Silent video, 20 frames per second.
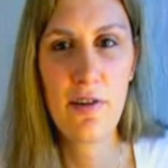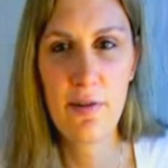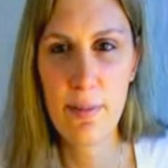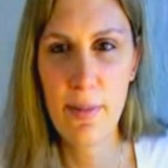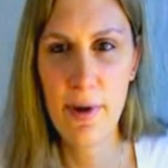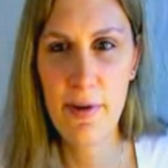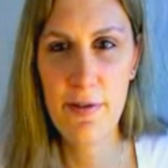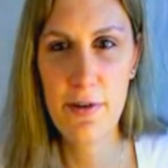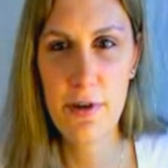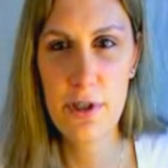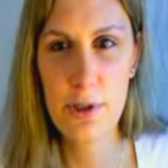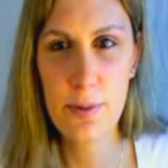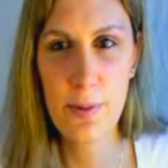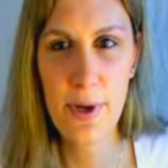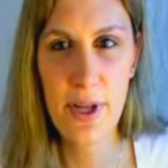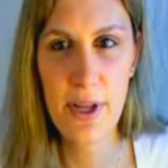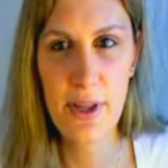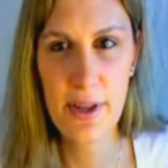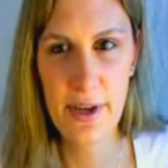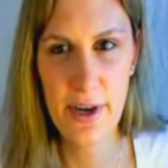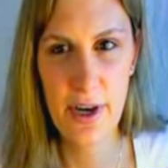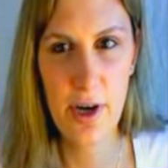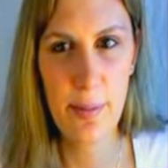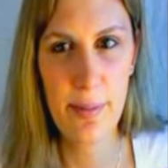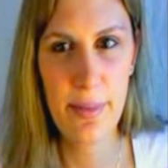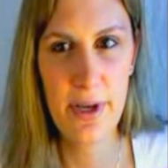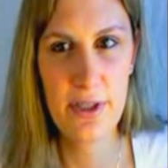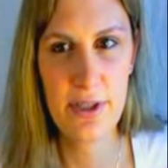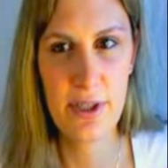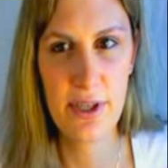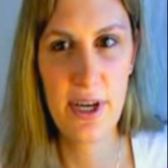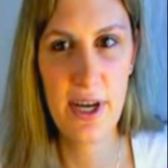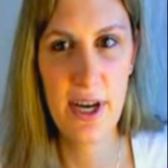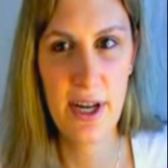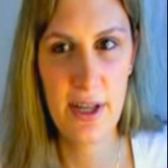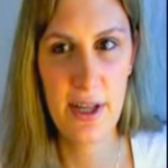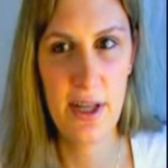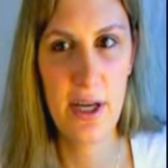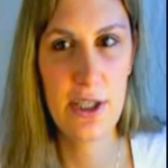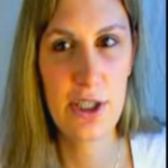From my first week in therapy to
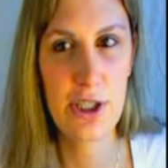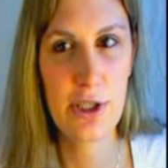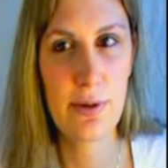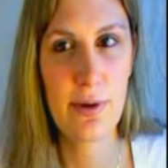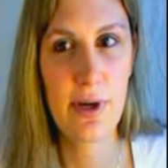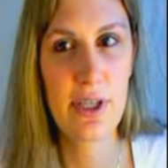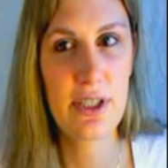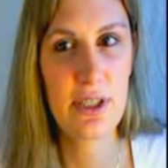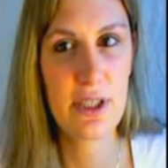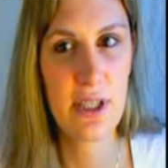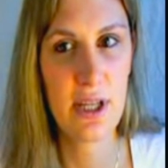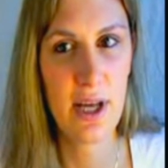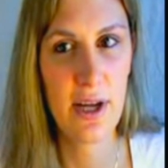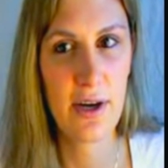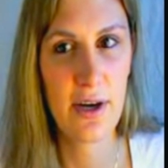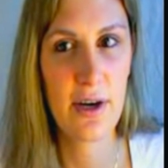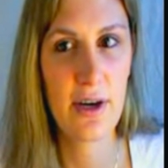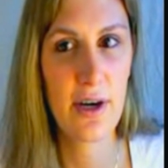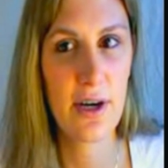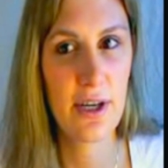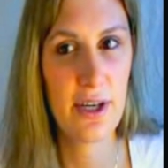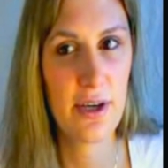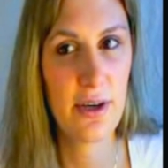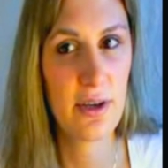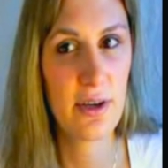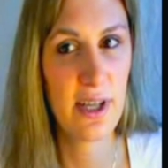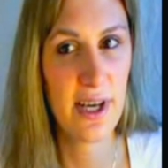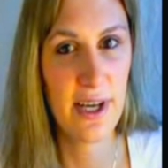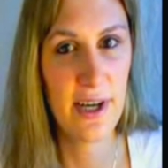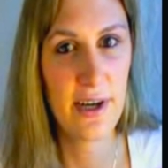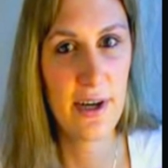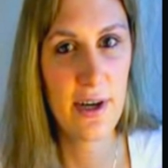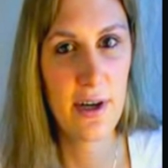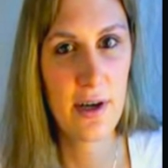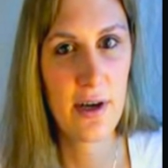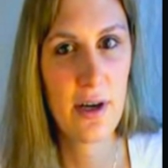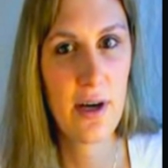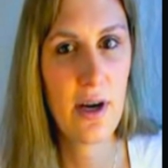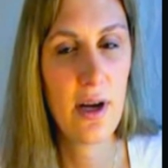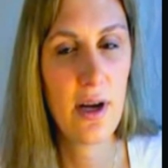getting the SRS letter a year later,